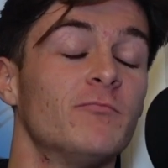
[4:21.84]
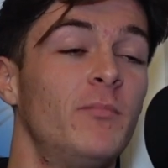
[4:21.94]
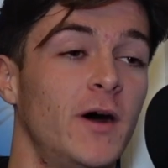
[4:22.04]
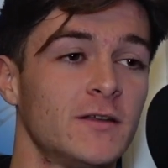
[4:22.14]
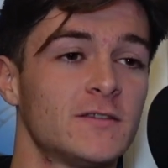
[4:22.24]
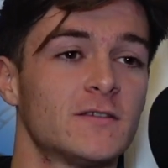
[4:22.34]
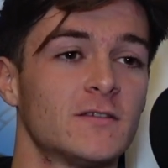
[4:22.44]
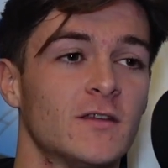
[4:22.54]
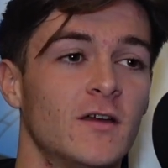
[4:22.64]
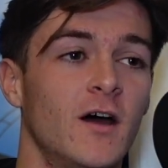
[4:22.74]
But
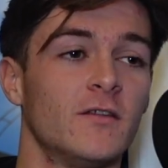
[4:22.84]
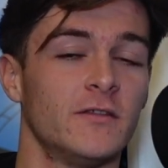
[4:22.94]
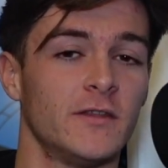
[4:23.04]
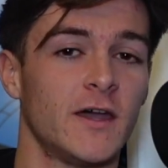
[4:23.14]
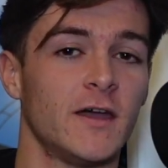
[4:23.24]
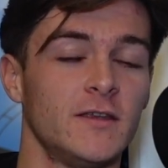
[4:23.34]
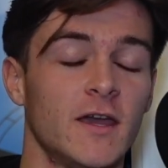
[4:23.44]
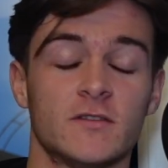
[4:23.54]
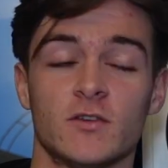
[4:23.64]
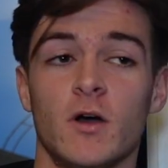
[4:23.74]
other than
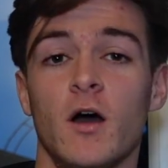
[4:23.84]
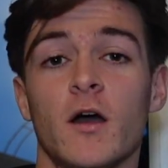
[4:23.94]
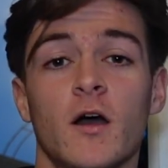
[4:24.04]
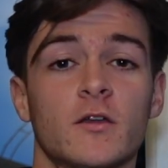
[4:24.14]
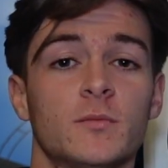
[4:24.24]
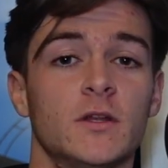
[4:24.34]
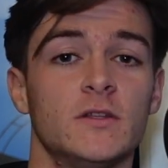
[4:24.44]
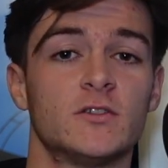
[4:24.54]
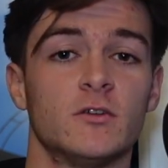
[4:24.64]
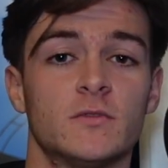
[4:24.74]
that, so I
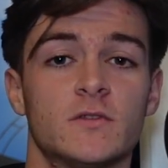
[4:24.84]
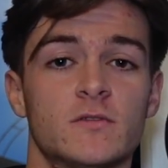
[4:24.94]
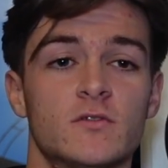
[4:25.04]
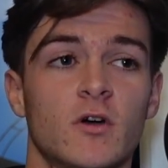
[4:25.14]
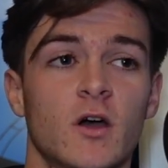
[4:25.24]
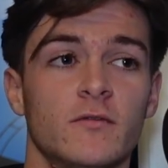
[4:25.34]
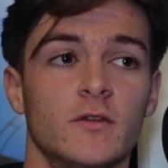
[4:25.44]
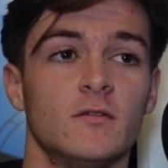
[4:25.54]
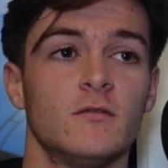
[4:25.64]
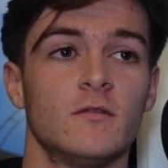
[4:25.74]
completely stopped
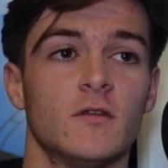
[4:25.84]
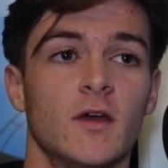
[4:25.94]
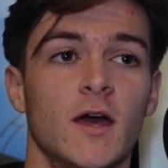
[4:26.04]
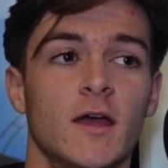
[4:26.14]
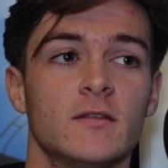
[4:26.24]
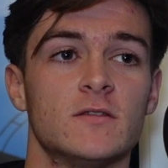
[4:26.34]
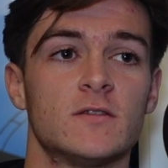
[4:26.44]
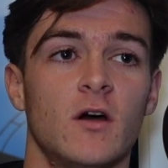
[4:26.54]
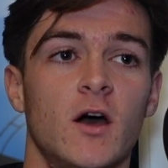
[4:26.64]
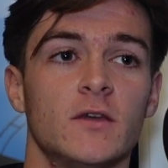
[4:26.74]
driving,
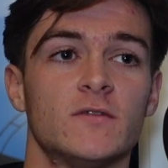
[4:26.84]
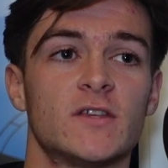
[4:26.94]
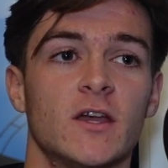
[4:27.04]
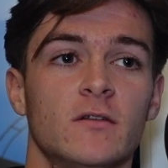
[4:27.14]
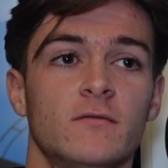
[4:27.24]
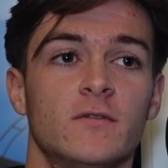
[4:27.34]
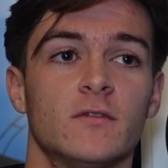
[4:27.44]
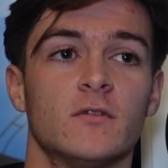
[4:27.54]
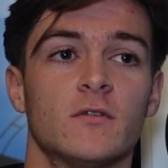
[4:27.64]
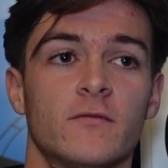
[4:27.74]
and I've
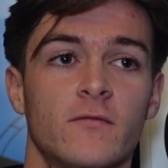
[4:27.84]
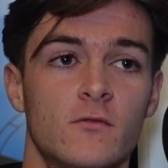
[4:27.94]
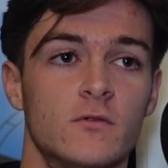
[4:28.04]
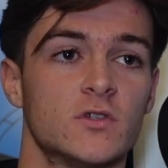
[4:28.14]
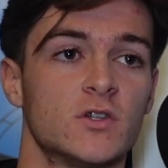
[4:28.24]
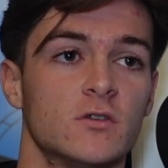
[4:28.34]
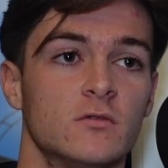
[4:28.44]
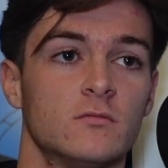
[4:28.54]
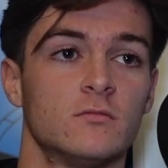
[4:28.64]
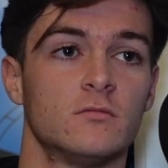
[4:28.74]
saved a
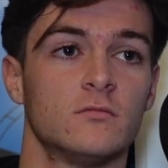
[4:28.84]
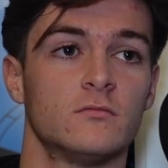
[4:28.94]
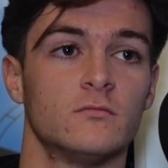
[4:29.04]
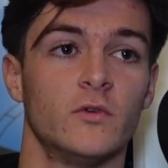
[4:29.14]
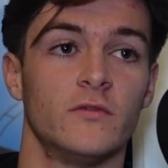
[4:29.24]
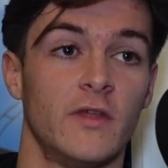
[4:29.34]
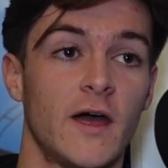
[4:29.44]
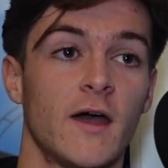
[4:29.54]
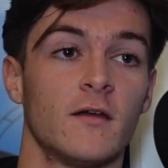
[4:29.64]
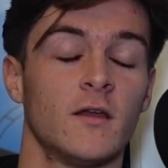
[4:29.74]
fortune with
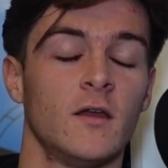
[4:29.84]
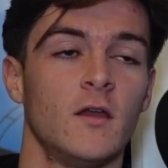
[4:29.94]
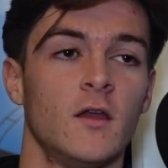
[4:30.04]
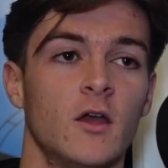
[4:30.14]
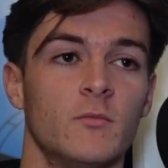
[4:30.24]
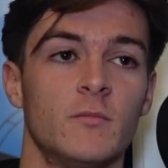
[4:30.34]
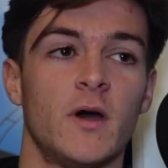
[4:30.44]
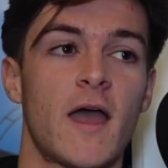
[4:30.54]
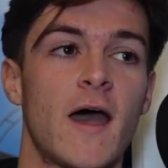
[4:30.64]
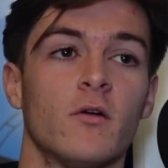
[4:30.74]
that. I mean,
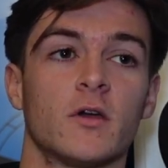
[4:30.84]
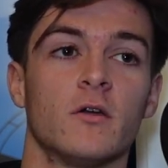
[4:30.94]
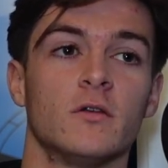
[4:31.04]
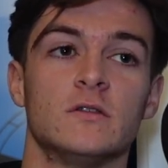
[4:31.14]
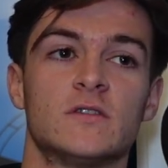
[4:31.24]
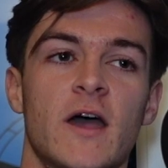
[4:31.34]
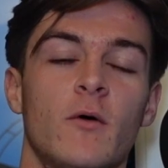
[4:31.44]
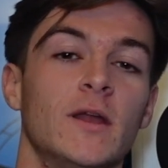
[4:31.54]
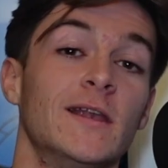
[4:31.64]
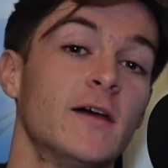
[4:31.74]
my outgoings,
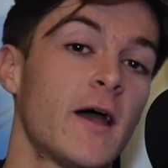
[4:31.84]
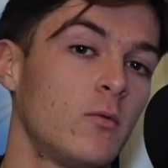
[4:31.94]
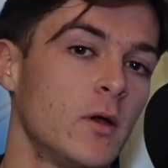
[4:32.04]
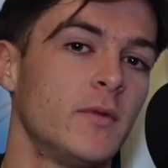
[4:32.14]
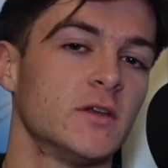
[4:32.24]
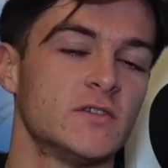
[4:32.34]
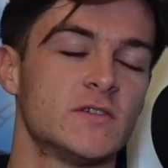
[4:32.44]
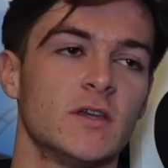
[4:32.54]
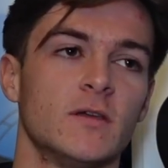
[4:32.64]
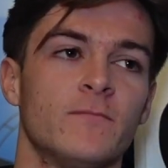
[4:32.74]
how I
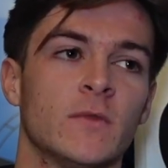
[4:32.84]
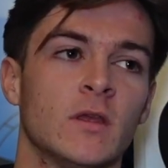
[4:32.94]
budget it.